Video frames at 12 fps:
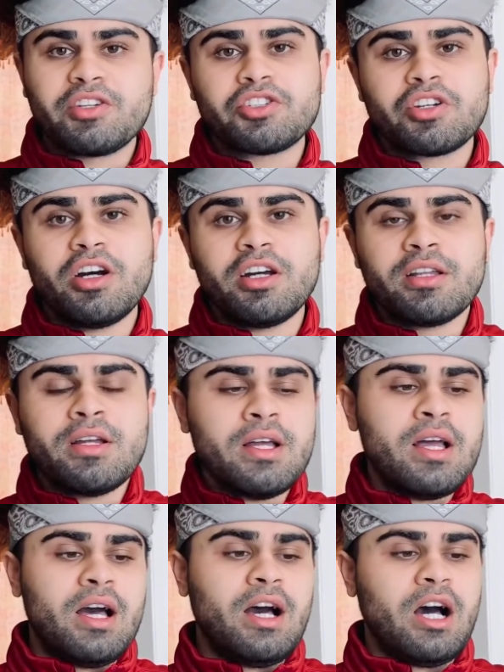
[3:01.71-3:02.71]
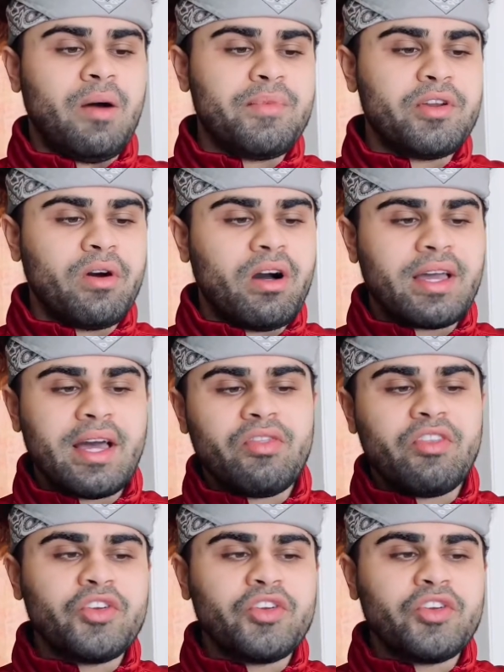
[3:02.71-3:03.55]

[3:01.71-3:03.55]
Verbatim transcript: is good. Um, you know, again,